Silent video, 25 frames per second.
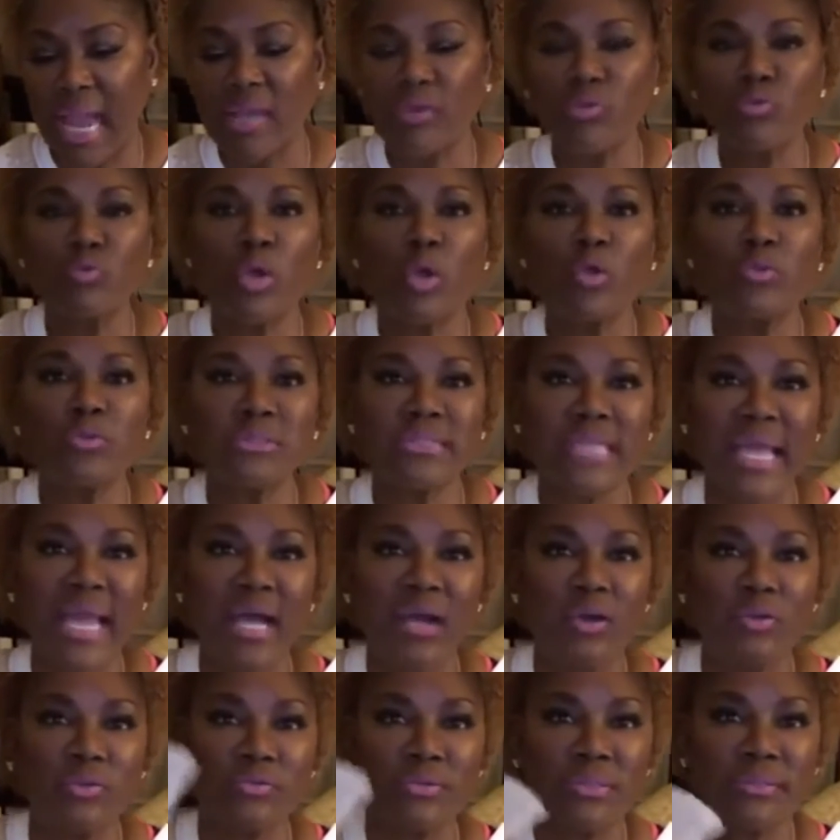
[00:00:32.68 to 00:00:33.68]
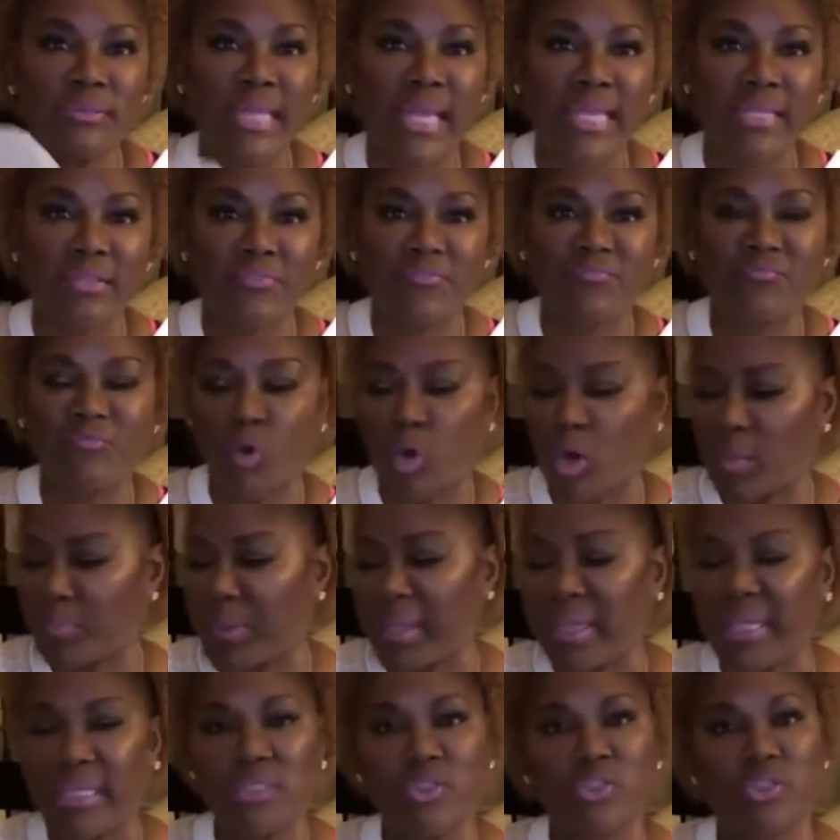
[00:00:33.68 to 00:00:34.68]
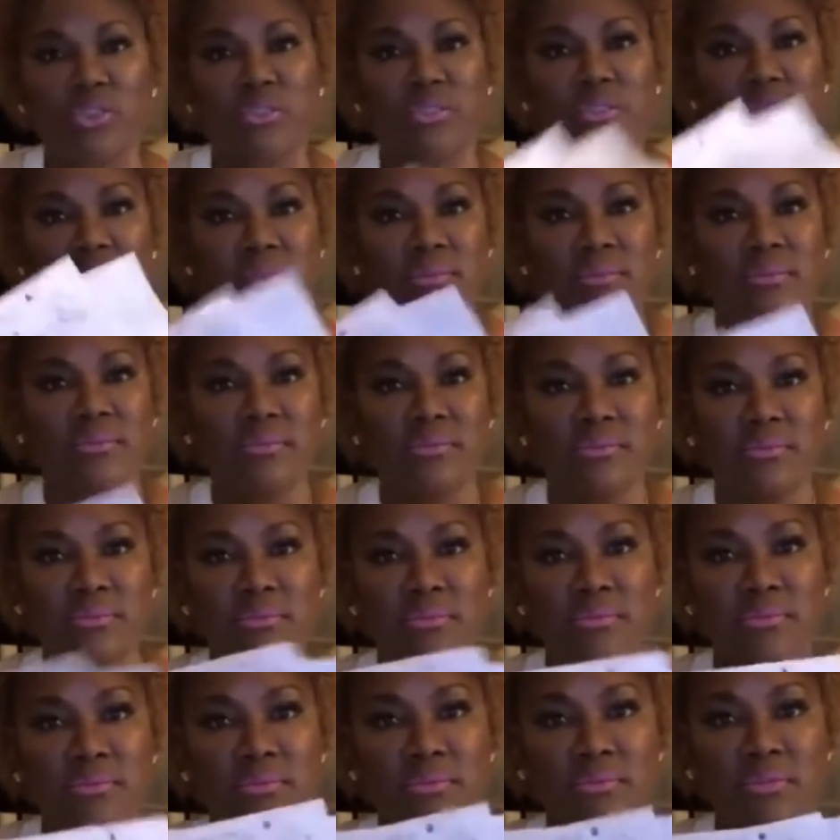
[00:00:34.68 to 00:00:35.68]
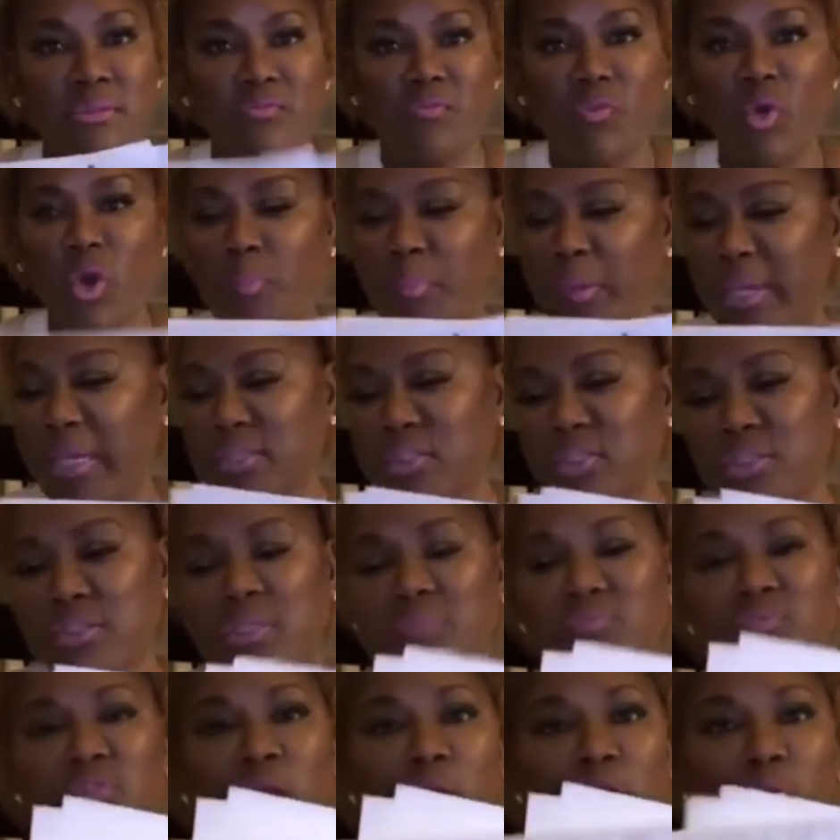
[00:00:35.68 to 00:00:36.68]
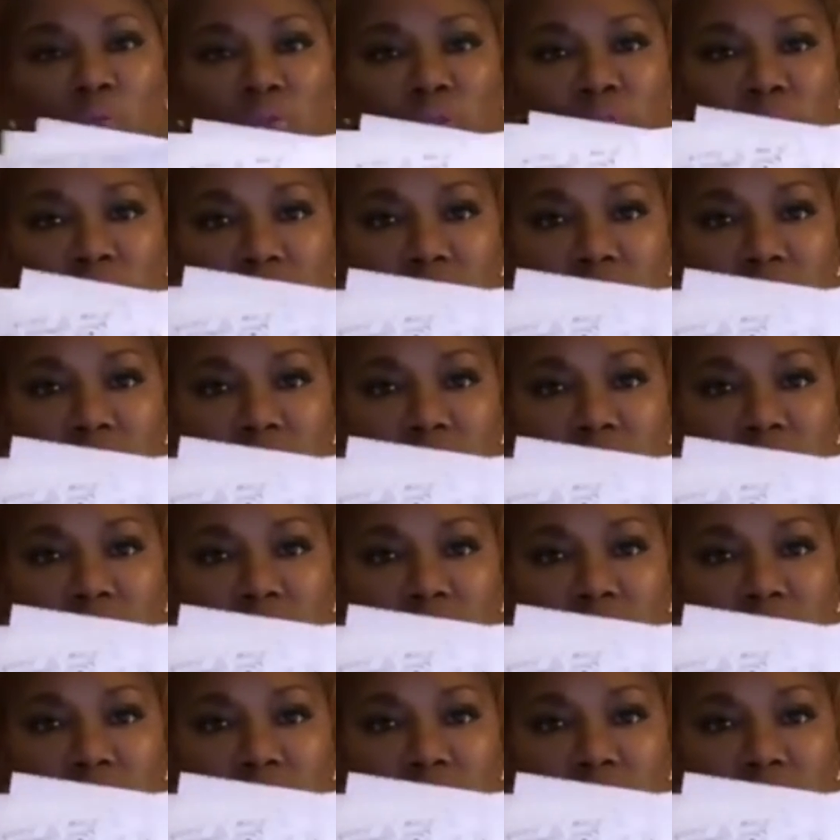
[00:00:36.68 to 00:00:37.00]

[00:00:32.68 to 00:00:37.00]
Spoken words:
wrote down like 4 pages. 4 pages of notes.